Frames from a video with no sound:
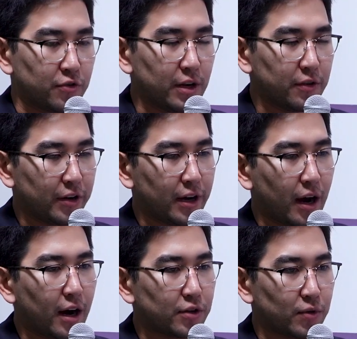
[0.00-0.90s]
really
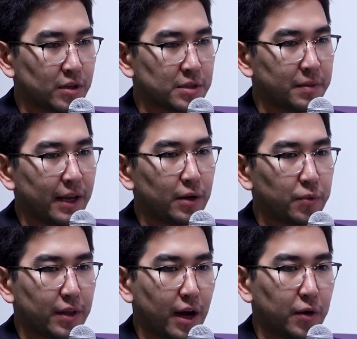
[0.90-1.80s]
hard to explain
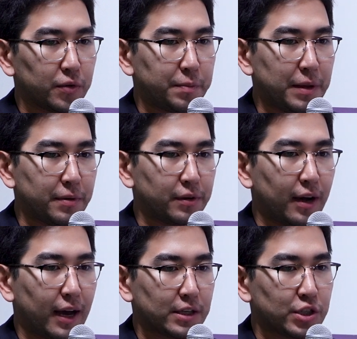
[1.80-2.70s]
without people
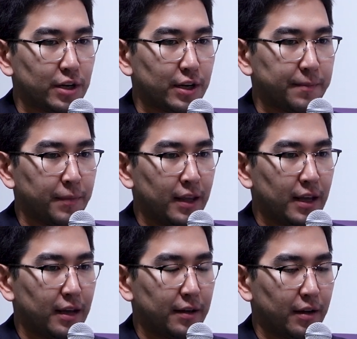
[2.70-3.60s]
actually
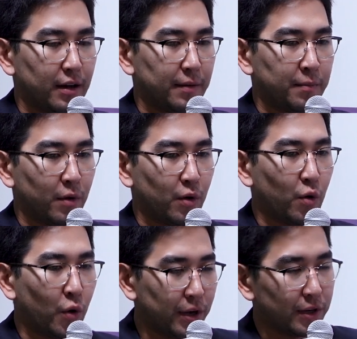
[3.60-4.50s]

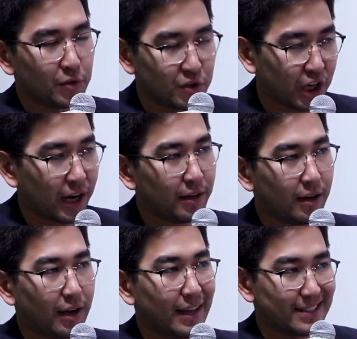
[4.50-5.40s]
going to
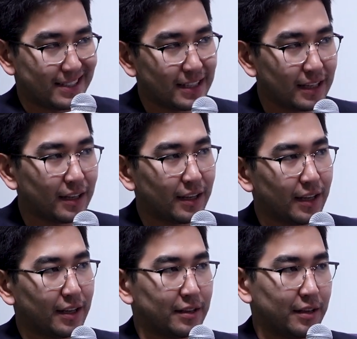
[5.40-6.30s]
China and seeing
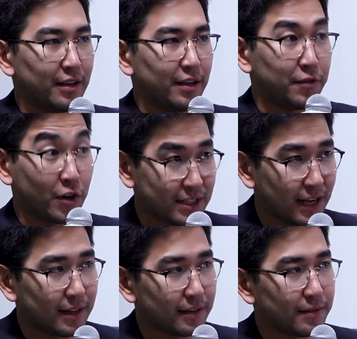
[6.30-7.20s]
it firsthand.